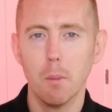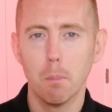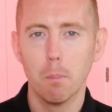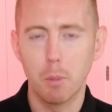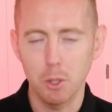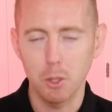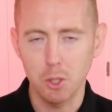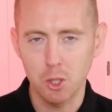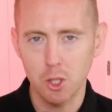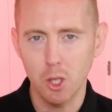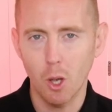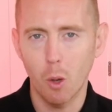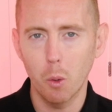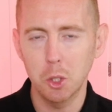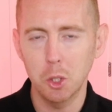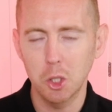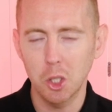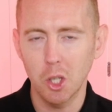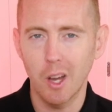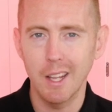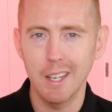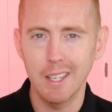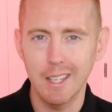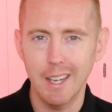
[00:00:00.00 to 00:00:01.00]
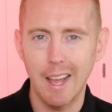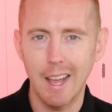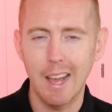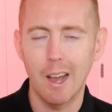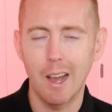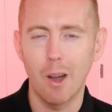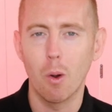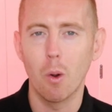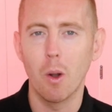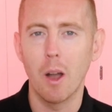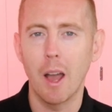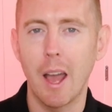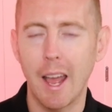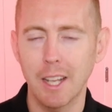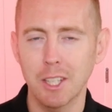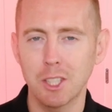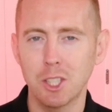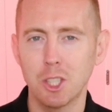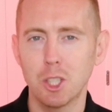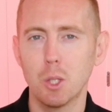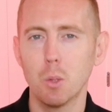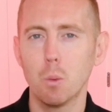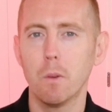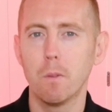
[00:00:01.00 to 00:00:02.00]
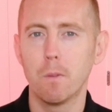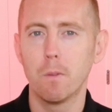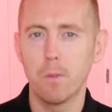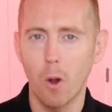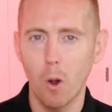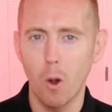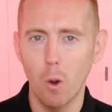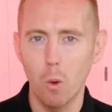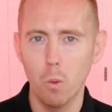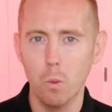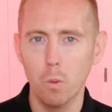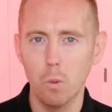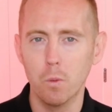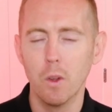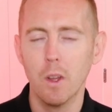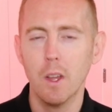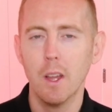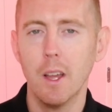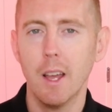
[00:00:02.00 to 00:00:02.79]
But Solskjaer now has to evolve